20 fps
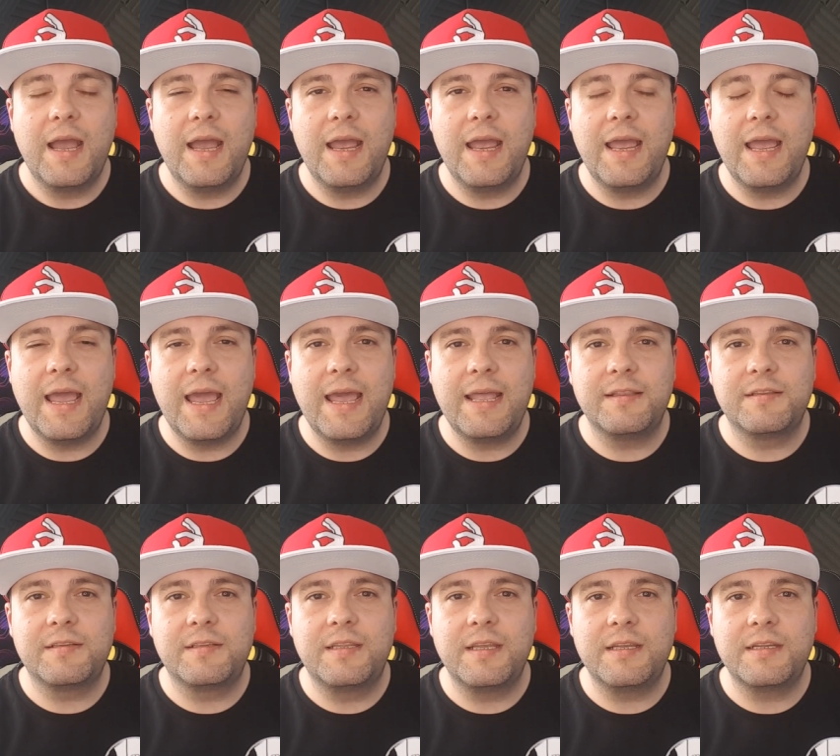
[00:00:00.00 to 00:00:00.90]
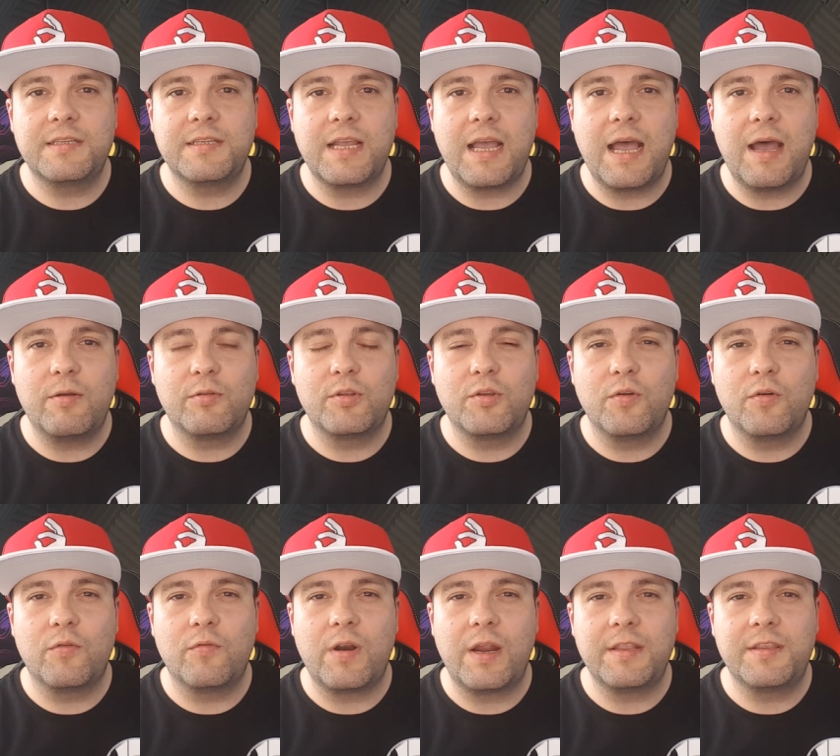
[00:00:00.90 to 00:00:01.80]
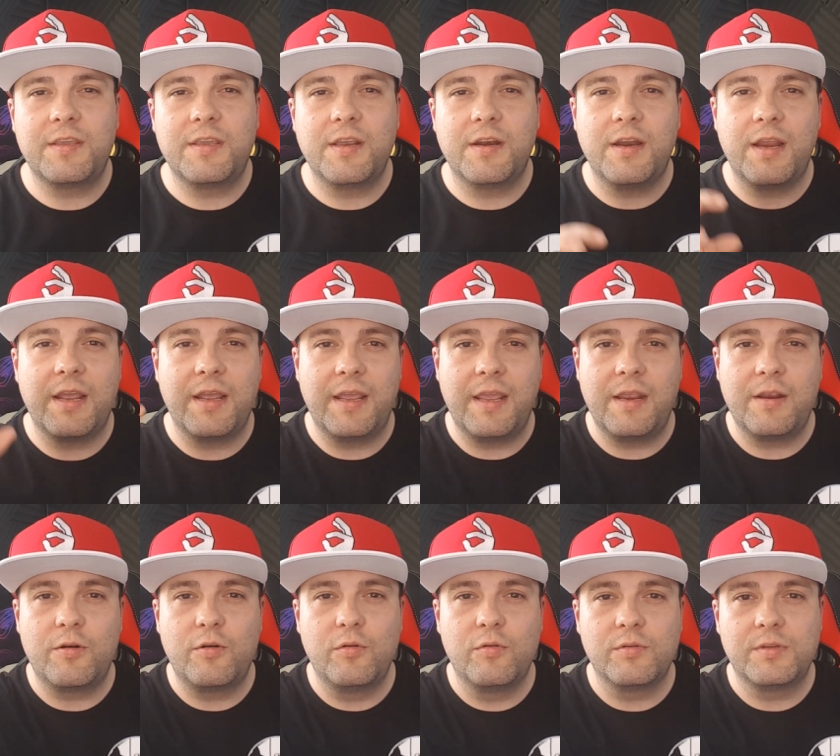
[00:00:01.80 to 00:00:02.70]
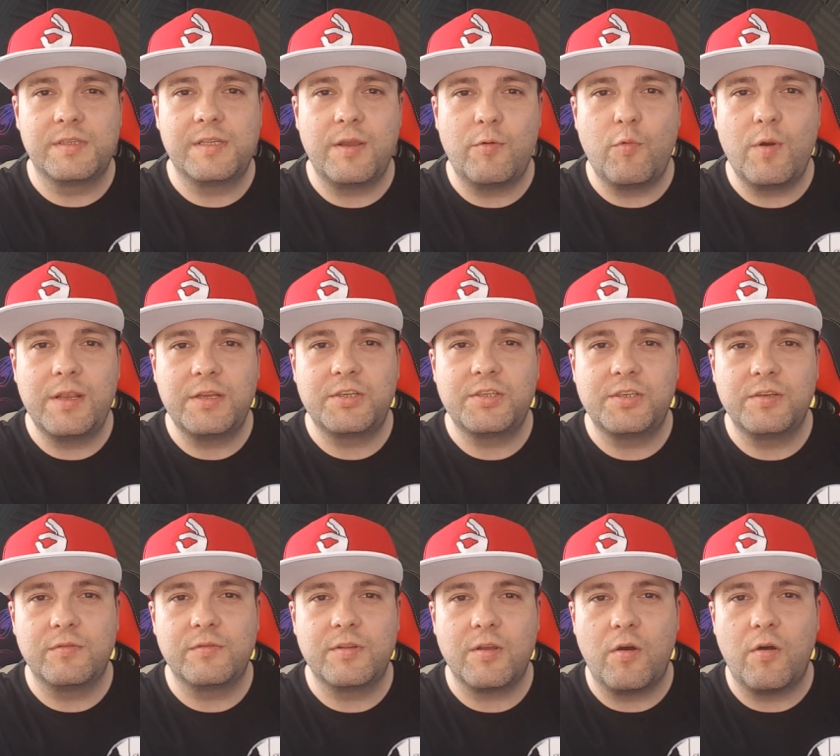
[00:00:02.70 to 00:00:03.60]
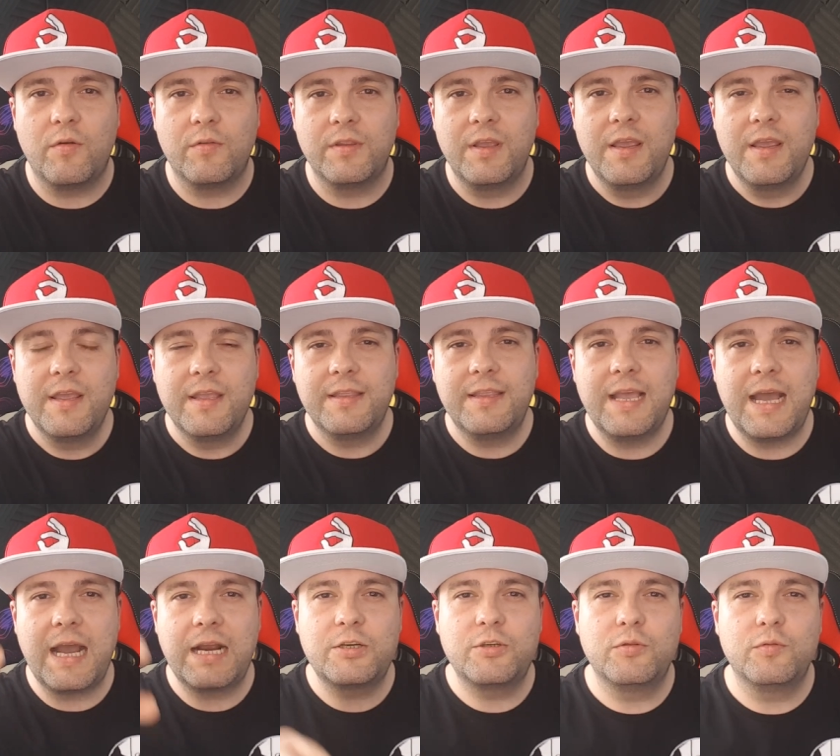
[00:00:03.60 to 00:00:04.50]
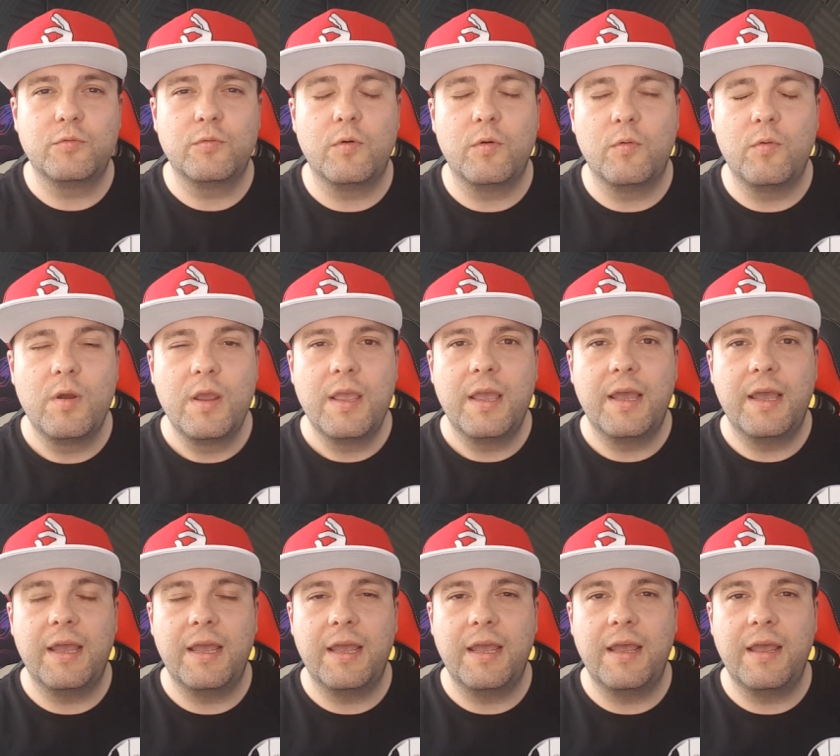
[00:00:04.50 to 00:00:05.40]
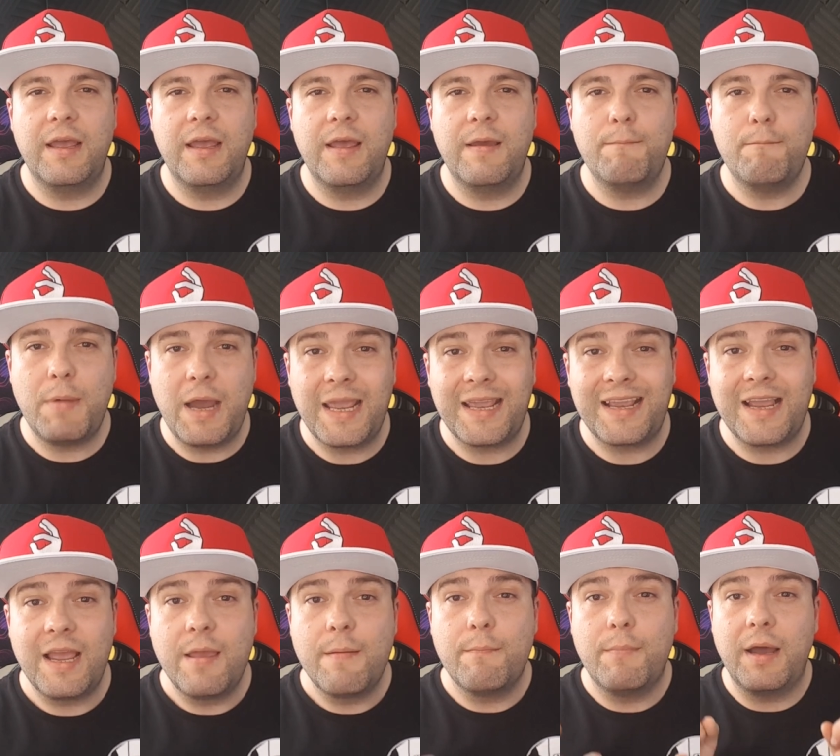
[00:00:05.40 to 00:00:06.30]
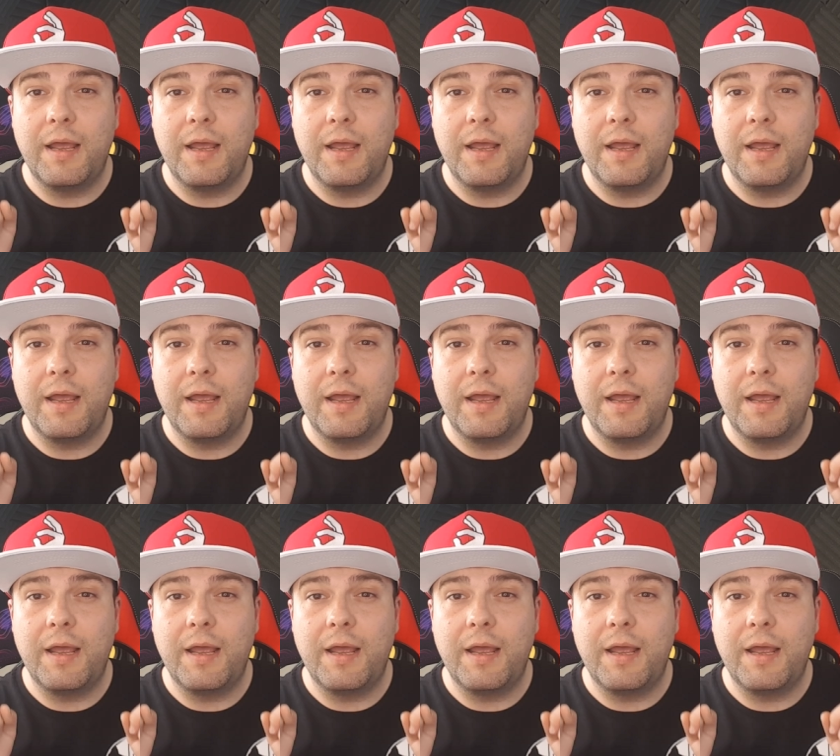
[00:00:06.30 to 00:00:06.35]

Uh, and this audio right here uh, includes the windshield on the actual uh, mic.